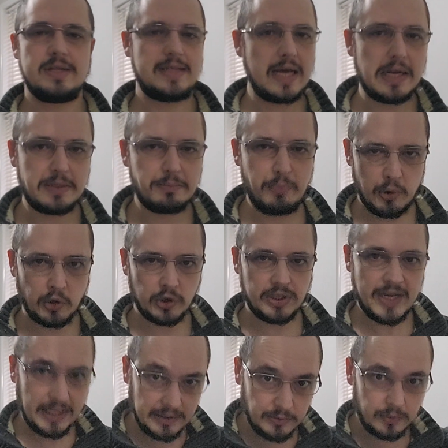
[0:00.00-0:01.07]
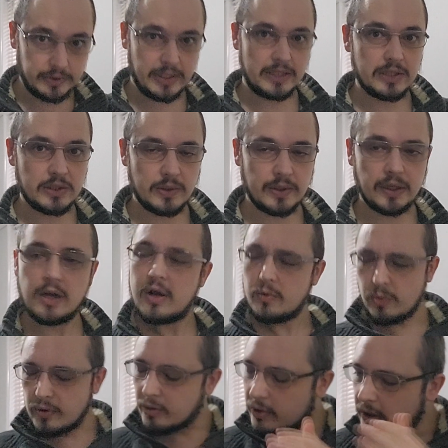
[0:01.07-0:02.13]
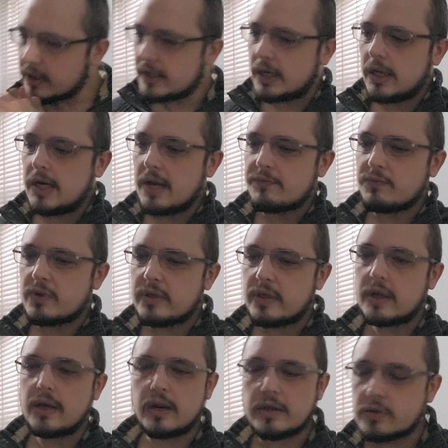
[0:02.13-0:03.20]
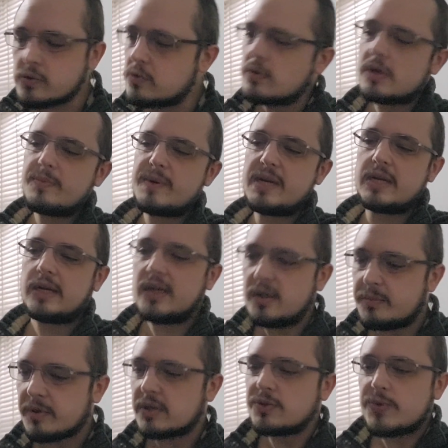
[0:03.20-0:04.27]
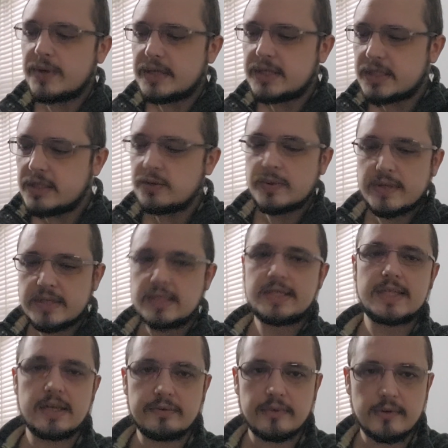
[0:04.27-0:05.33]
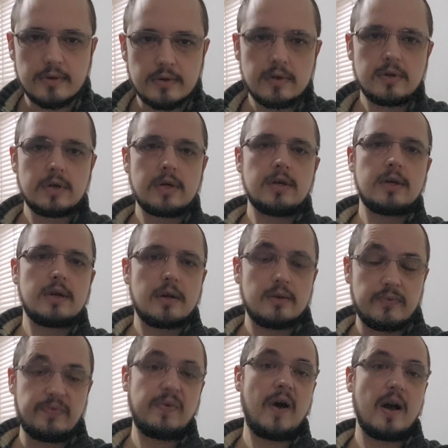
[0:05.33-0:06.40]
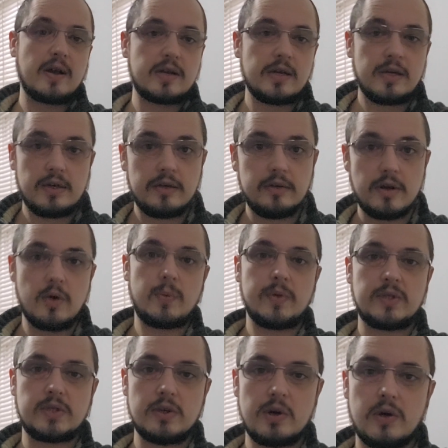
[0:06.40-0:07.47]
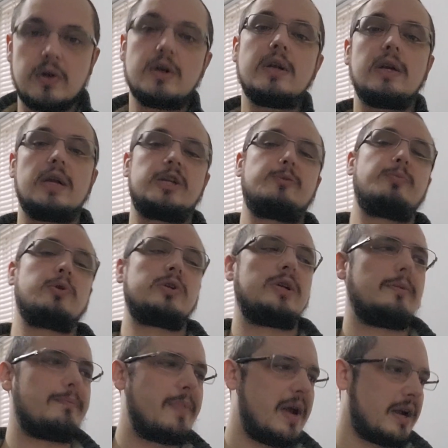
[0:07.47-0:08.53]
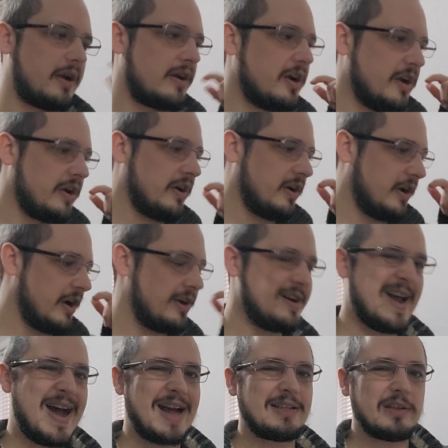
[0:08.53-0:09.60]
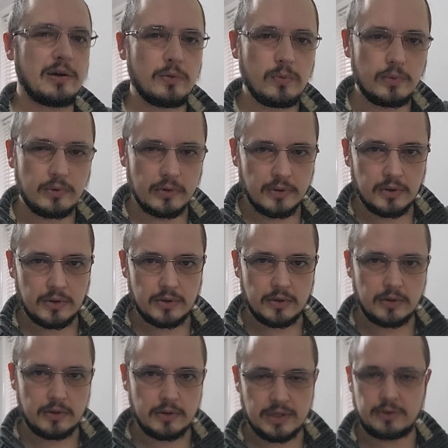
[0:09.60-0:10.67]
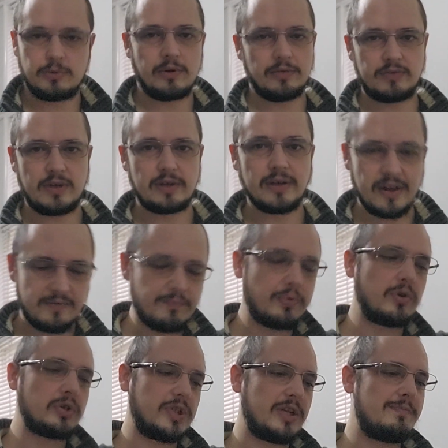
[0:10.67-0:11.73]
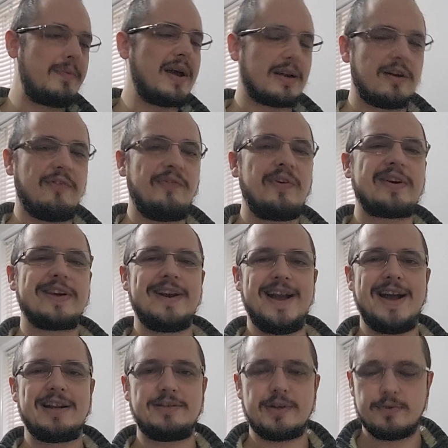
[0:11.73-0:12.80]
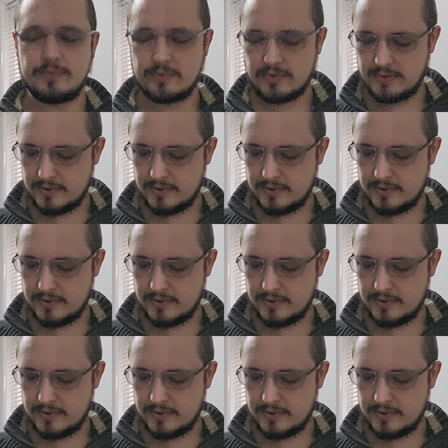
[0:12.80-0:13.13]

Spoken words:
That's what they're doing. We're going to clean everything and it's all going to be clean by 2027. Fuck. No, it's not. Let's push it back an adult. That's what I've done. They've pushed it back a fucking adult.